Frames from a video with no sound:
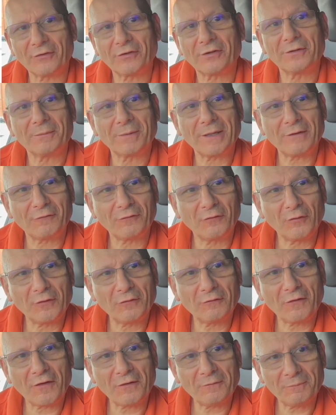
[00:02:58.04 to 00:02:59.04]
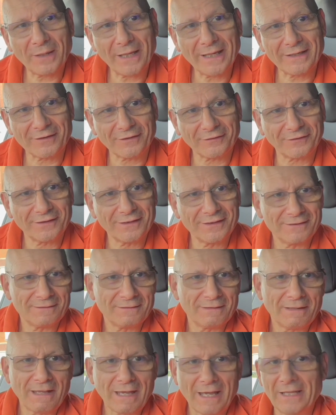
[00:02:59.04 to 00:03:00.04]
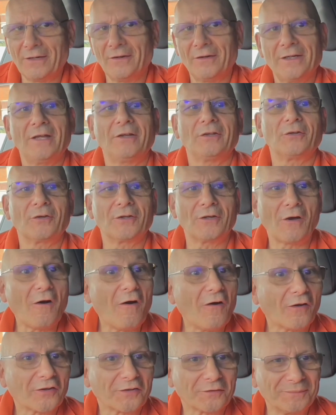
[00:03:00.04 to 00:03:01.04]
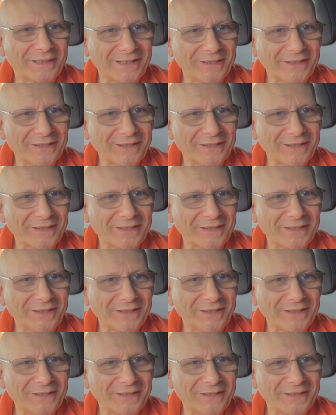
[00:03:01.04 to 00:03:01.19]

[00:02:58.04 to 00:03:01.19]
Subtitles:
and about 45 pence. And I know you're going to ask me